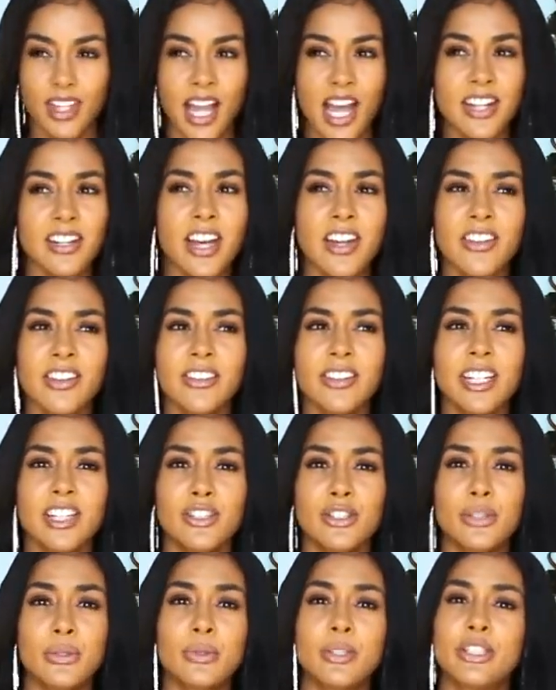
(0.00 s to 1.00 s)
Another
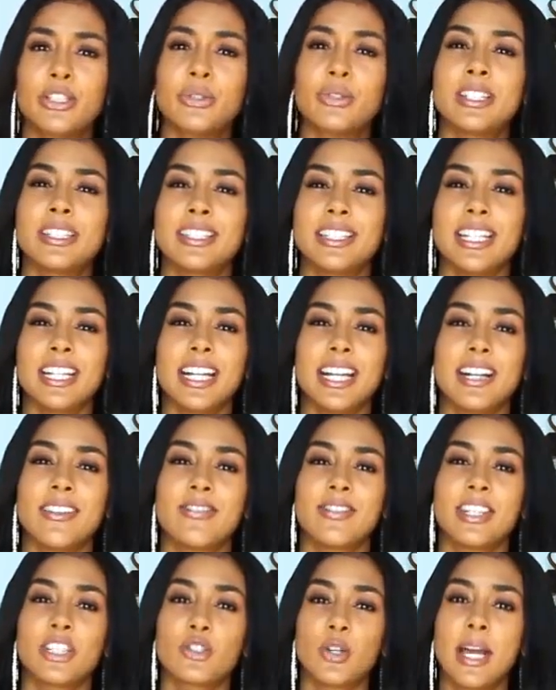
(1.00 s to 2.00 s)
thing too is you can see
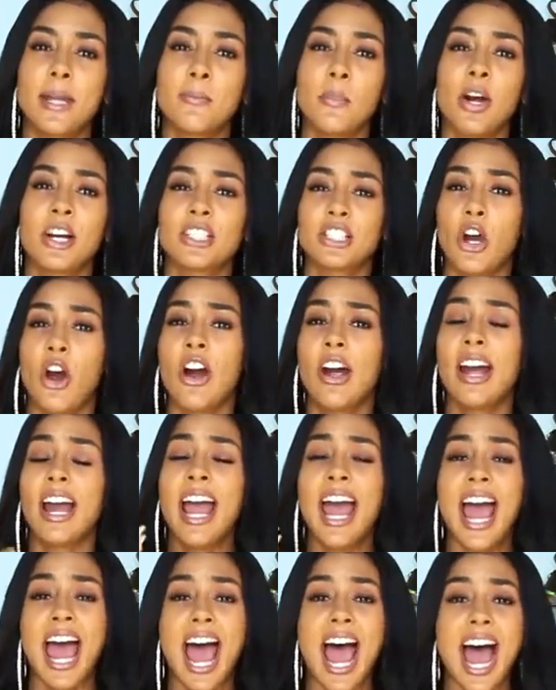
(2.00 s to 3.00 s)
if the trademarks are
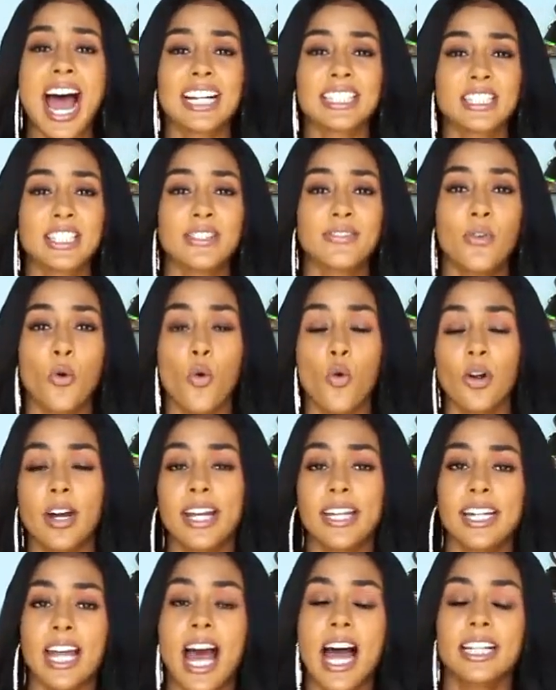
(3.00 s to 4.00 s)
active or
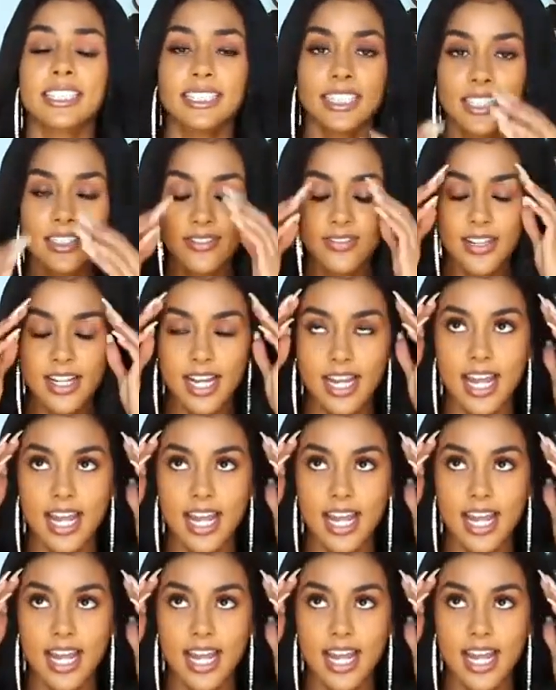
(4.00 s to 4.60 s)
inactive,